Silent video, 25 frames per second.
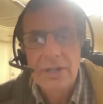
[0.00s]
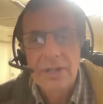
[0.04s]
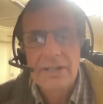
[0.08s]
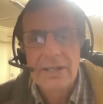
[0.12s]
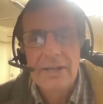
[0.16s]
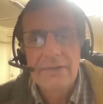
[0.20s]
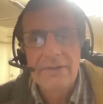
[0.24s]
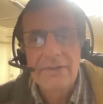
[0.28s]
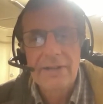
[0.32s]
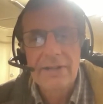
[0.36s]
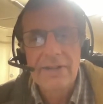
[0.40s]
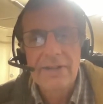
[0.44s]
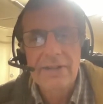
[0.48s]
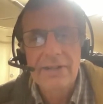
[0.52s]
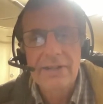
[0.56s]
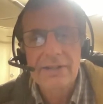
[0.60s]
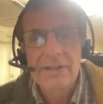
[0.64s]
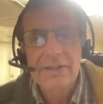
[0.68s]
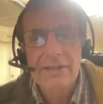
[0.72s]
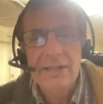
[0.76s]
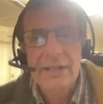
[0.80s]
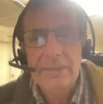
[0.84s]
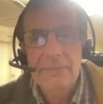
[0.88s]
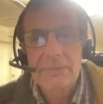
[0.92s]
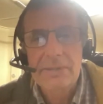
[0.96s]
you have anything
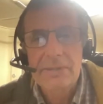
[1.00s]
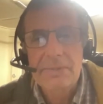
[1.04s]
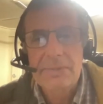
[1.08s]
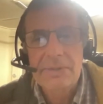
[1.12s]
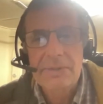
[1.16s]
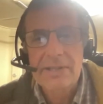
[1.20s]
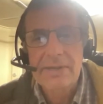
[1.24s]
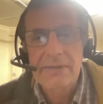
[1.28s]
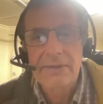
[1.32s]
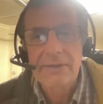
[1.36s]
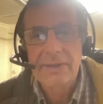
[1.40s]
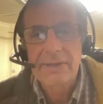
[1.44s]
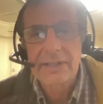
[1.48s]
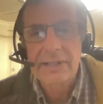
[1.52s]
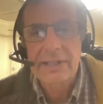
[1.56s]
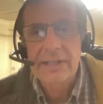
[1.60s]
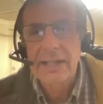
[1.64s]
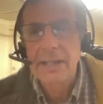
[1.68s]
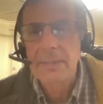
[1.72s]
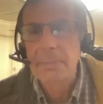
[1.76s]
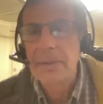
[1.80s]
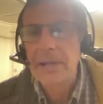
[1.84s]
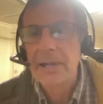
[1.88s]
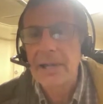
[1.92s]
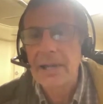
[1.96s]
specifically
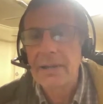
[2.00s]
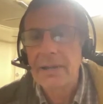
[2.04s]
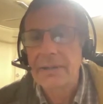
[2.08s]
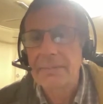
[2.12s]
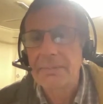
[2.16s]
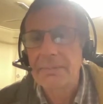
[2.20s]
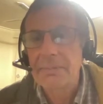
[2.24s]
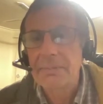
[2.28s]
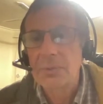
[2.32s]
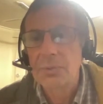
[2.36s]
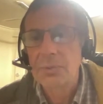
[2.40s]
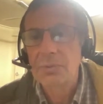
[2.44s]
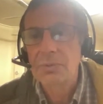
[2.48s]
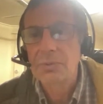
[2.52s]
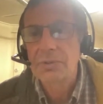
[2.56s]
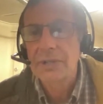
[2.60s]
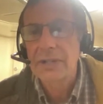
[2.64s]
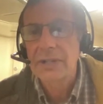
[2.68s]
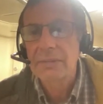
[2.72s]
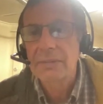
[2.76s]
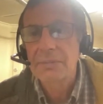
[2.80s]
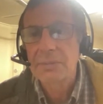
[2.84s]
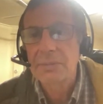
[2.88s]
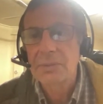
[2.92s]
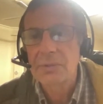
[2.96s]
about milk
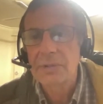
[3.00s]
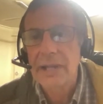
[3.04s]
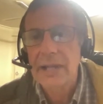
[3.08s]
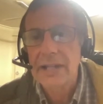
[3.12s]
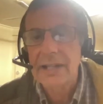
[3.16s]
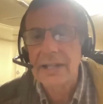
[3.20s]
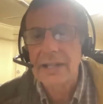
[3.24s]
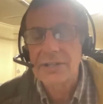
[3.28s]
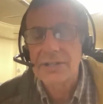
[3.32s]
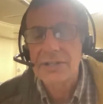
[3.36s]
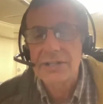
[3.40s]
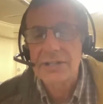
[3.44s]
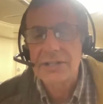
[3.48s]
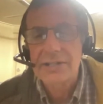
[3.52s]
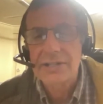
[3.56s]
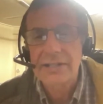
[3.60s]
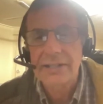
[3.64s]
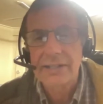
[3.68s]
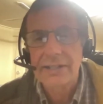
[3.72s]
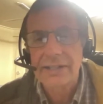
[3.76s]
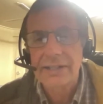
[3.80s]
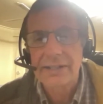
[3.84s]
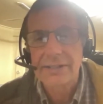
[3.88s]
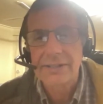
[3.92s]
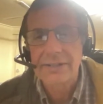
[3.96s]
allergies
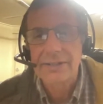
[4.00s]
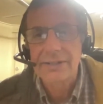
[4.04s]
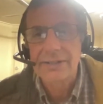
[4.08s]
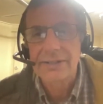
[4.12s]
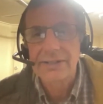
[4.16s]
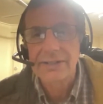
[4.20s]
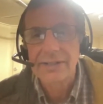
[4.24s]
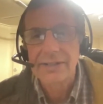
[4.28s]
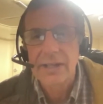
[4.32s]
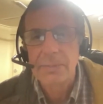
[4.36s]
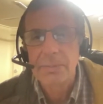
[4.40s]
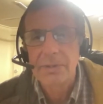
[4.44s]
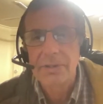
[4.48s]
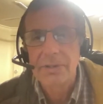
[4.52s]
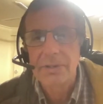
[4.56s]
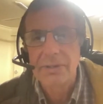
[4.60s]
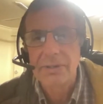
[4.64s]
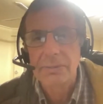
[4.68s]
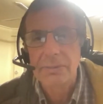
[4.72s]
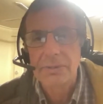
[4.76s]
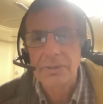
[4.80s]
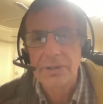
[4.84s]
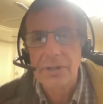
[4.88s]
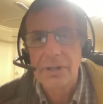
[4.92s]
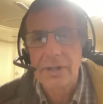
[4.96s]
leading to atopic
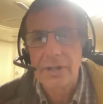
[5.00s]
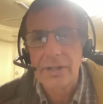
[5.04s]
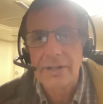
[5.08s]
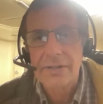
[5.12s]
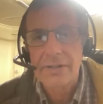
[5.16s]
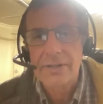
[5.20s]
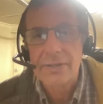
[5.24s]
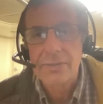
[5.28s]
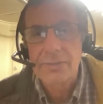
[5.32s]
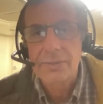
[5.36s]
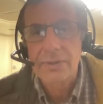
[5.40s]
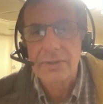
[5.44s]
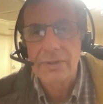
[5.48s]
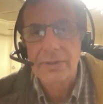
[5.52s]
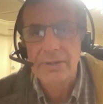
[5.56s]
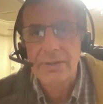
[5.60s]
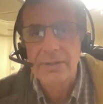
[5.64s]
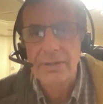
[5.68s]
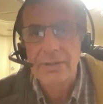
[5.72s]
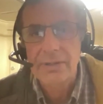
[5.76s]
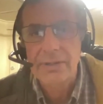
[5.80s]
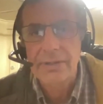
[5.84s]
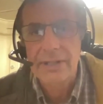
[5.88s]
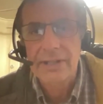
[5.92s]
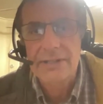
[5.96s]
dermatitis and whether or
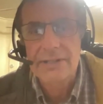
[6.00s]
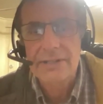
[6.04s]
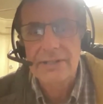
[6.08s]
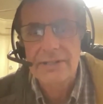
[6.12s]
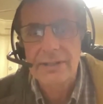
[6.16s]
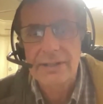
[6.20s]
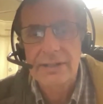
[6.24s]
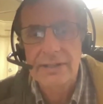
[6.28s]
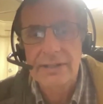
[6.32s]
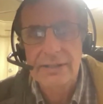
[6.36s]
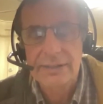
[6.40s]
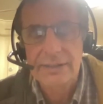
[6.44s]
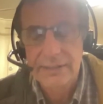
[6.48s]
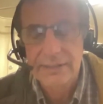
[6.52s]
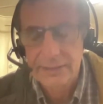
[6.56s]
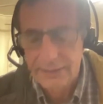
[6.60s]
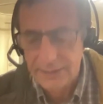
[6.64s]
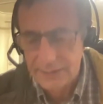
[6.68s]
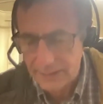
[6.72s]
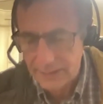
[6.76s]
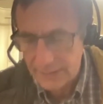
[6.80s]
not that's likely?